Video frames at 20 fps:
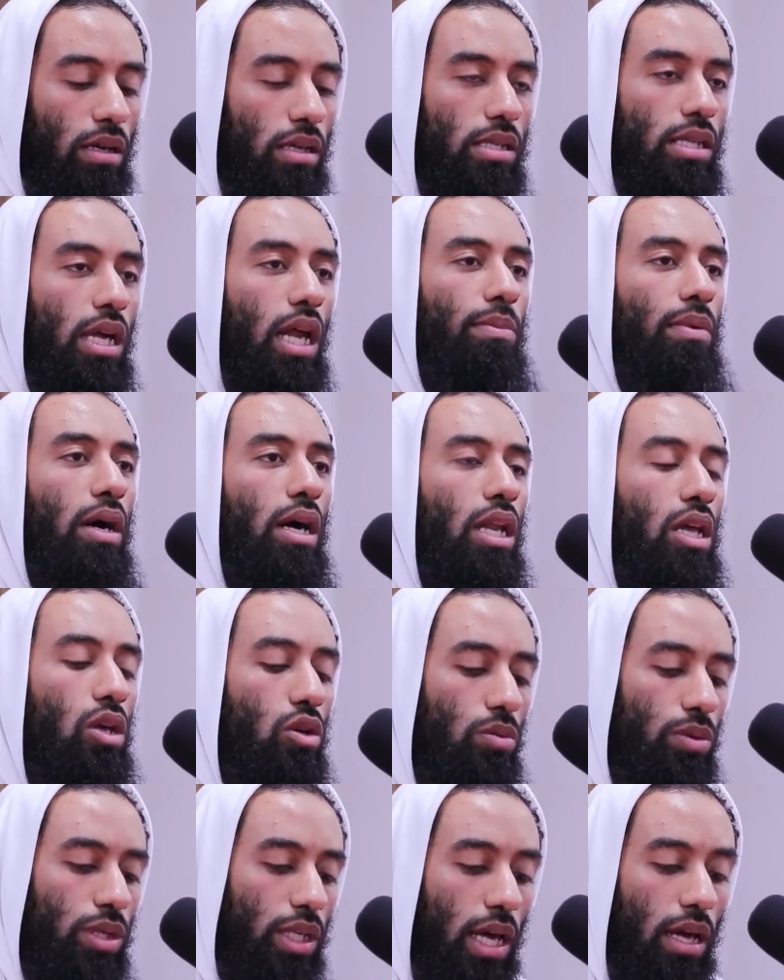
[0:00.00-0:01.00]
Assalamu
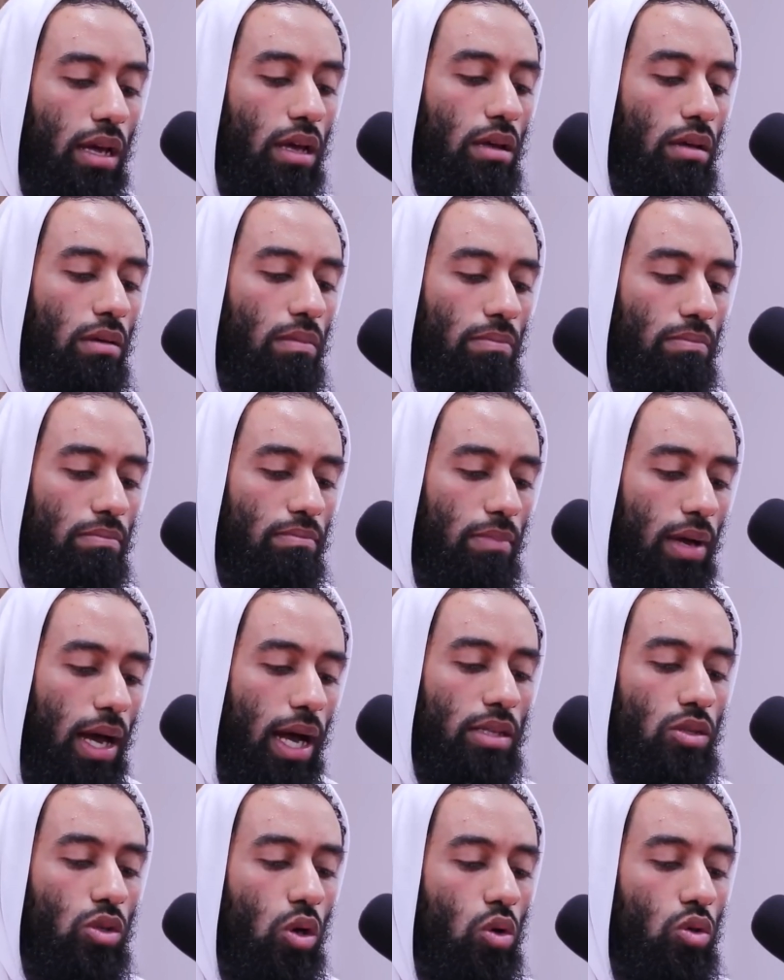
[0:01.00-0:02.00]
alaikum, Sheikh.
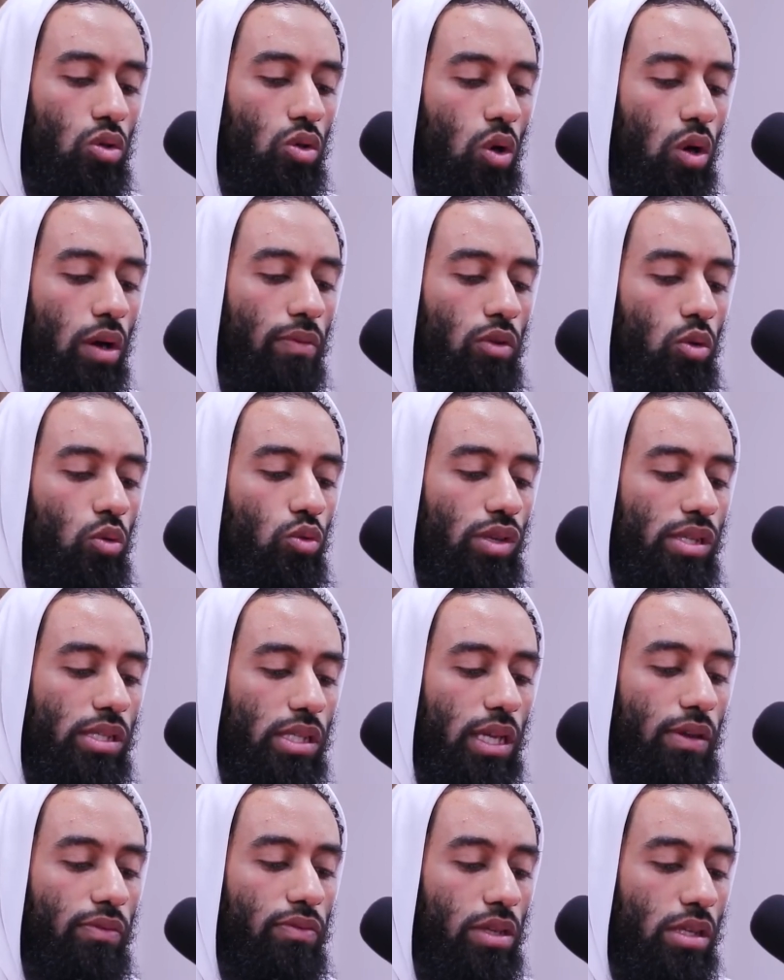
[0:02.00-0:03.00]
I don't know if you
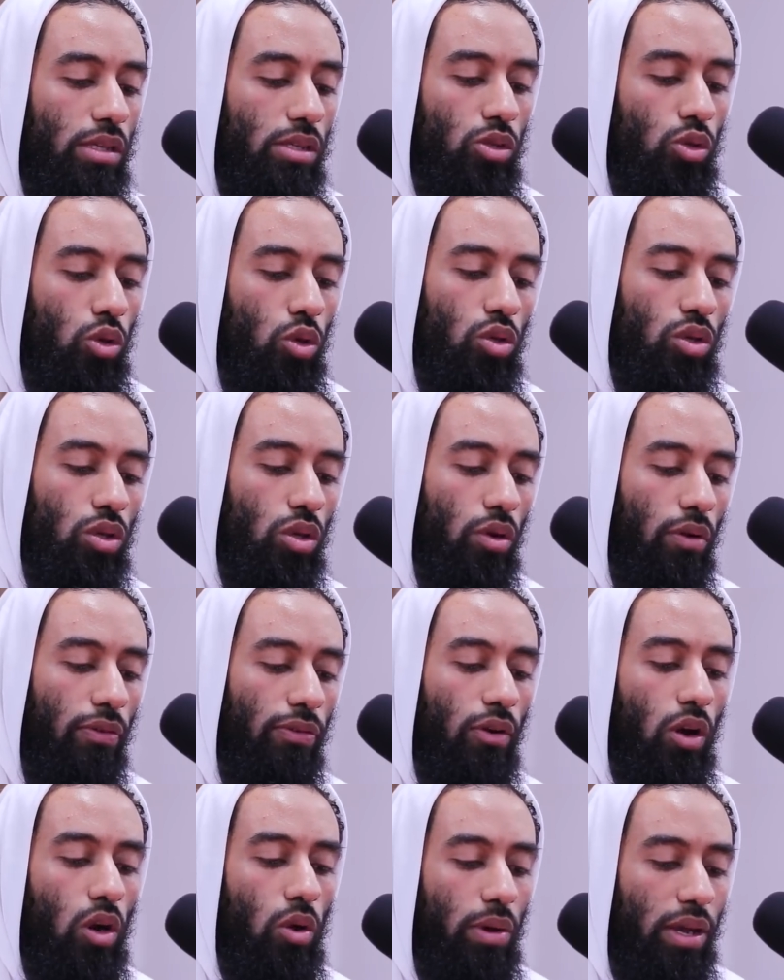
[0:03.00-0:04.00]
received this due to your
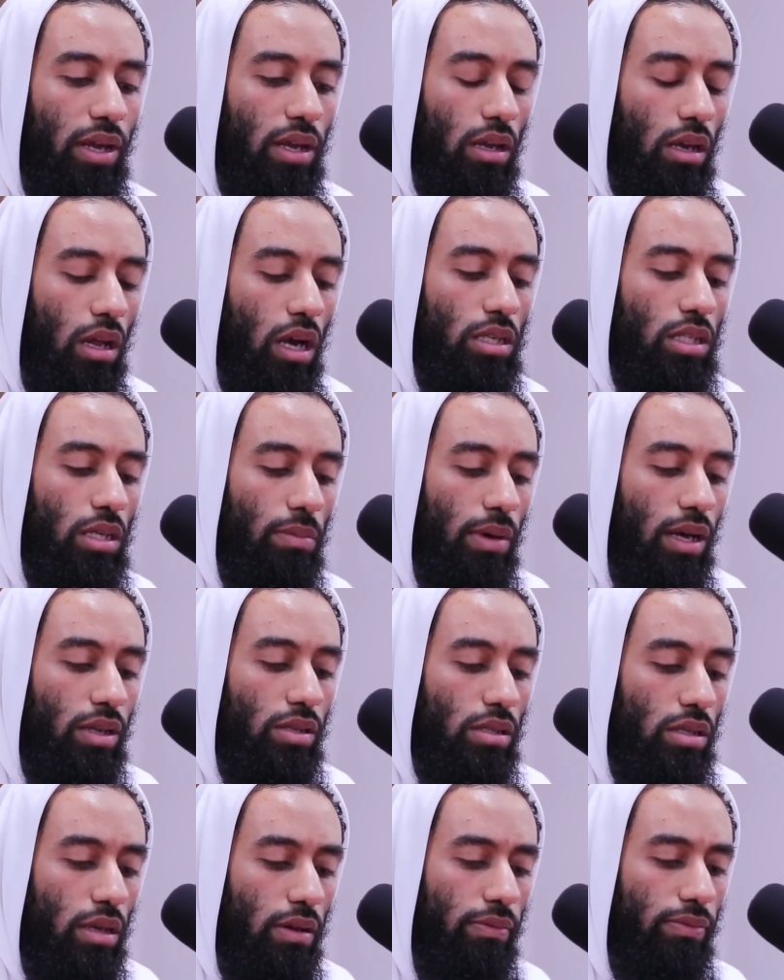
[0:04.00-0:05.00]
following and large
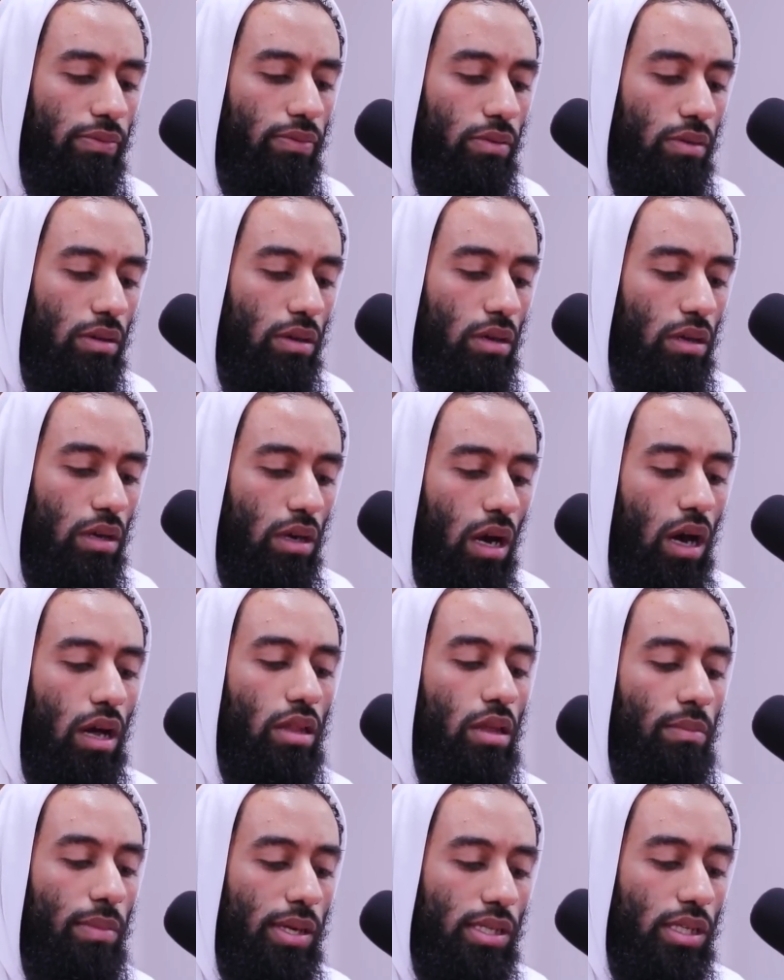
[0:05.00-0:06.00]
amounts of
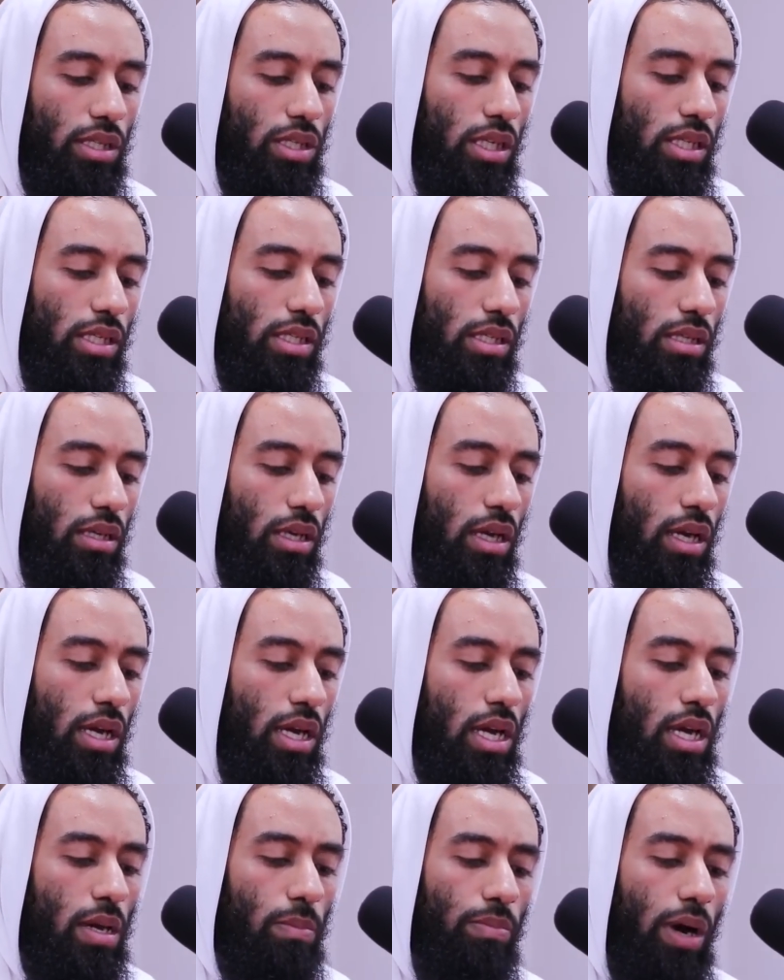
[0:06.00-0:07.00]
other messages,
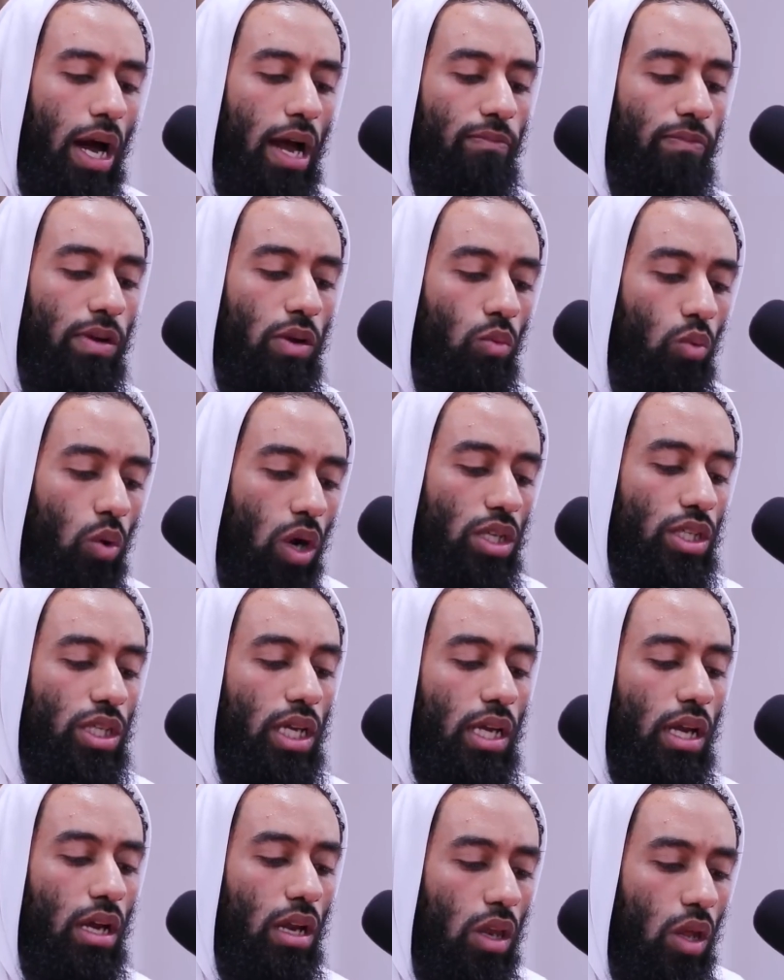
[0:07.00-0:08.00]
but I've been
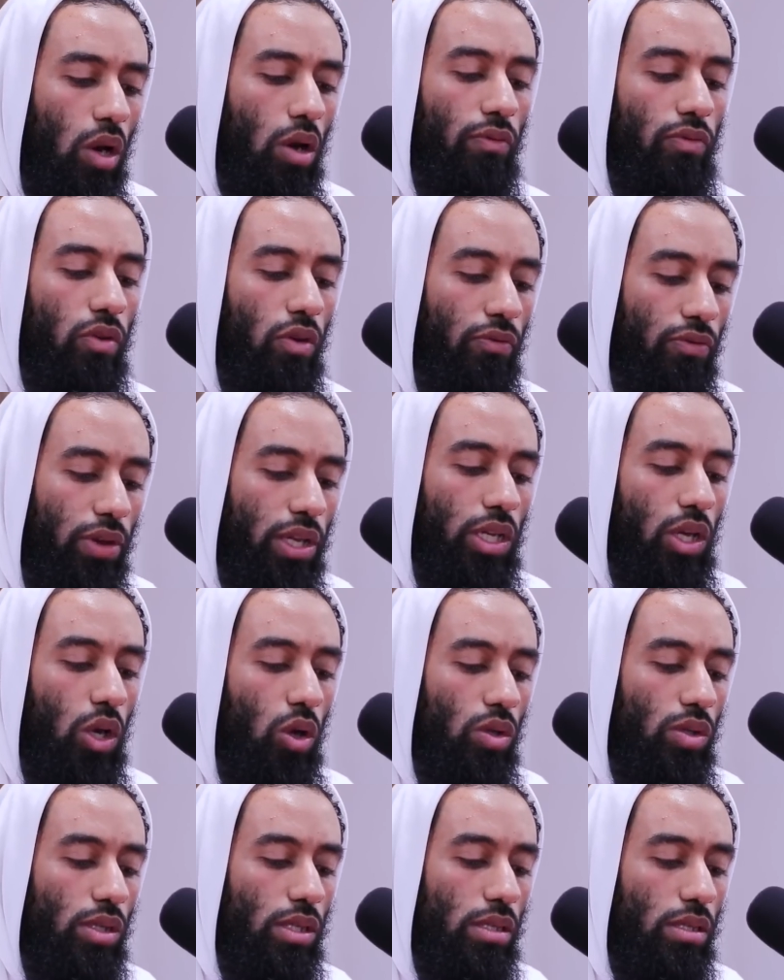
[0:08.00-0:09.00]
watching a lot of your
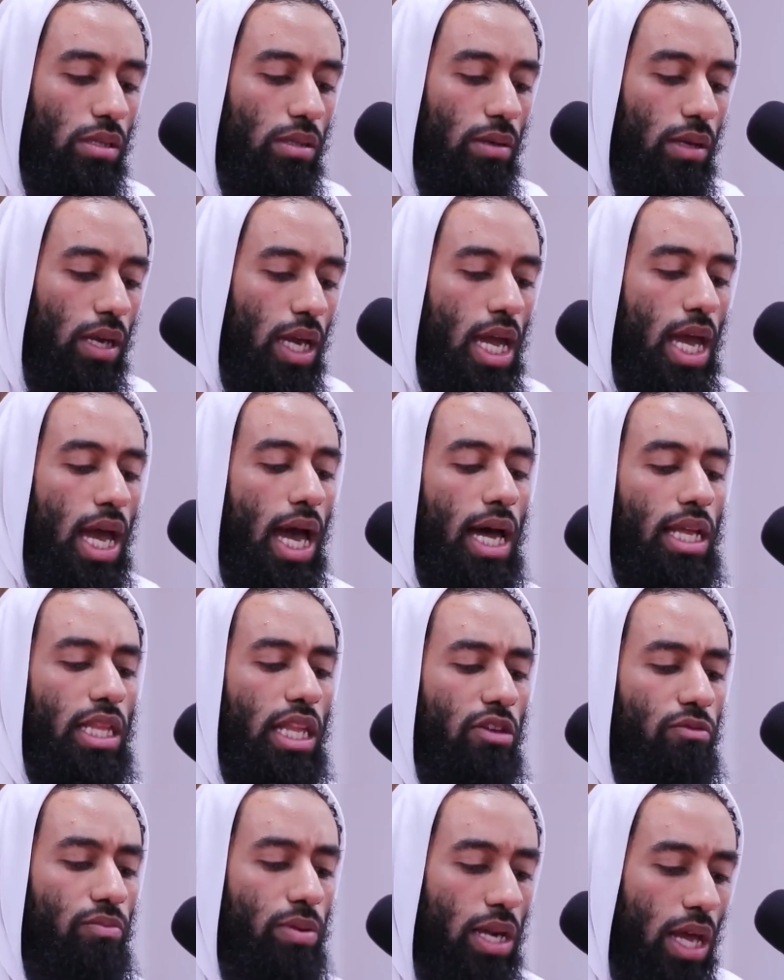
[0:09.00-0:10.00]
videos
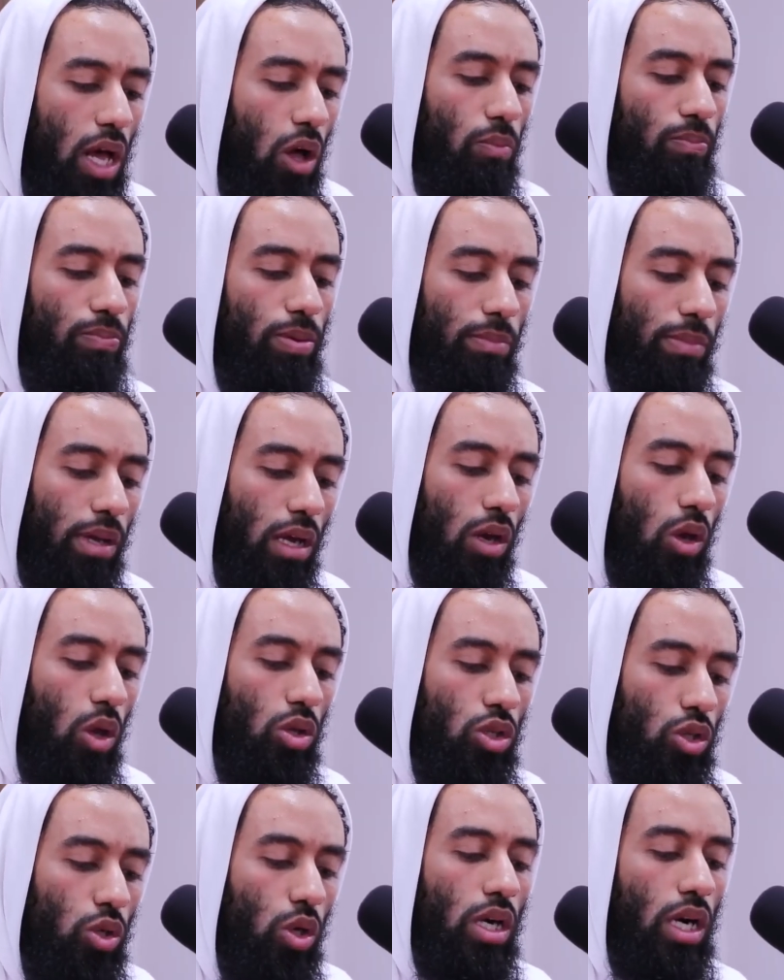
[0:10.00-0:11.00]
and they've been helping me a
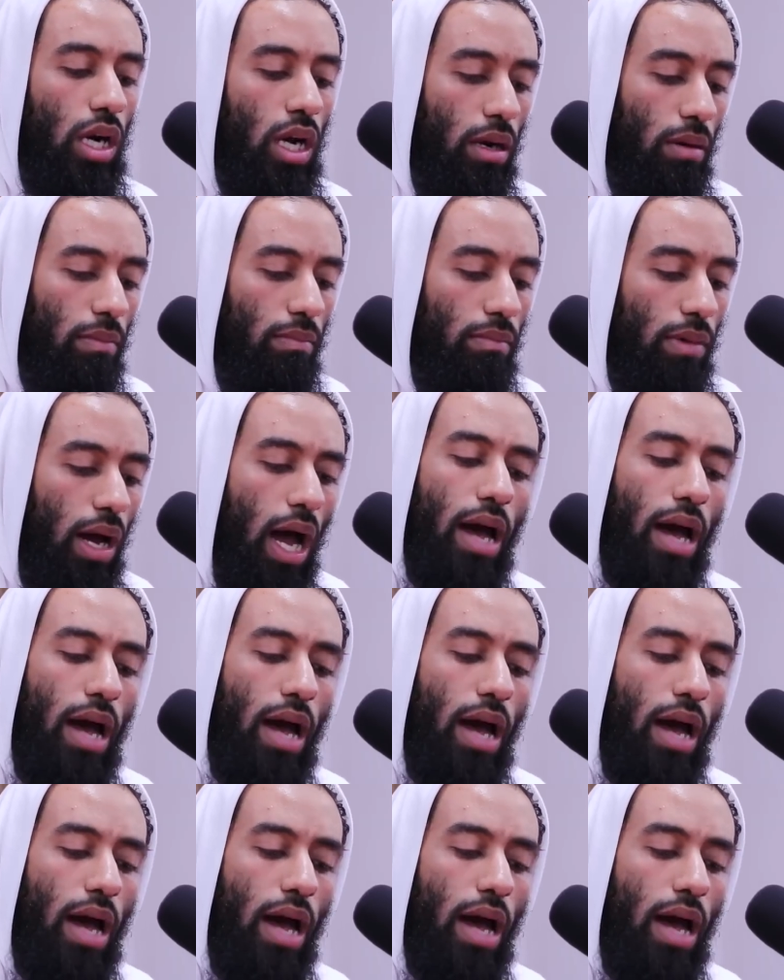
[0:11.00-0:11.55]
lot. Shukran.